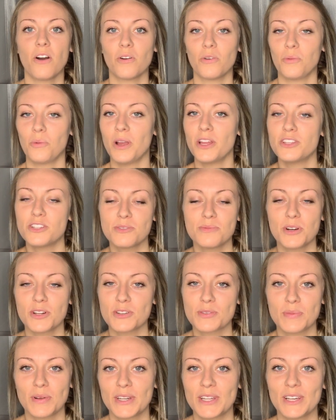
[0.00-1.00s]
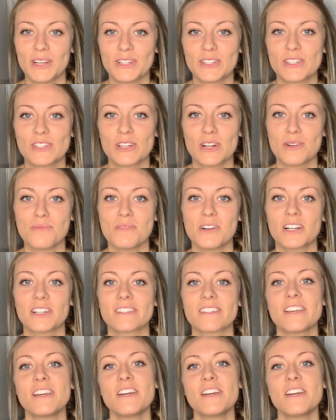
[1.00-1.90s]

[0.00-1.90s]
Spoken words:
or way too much money on Starbucks,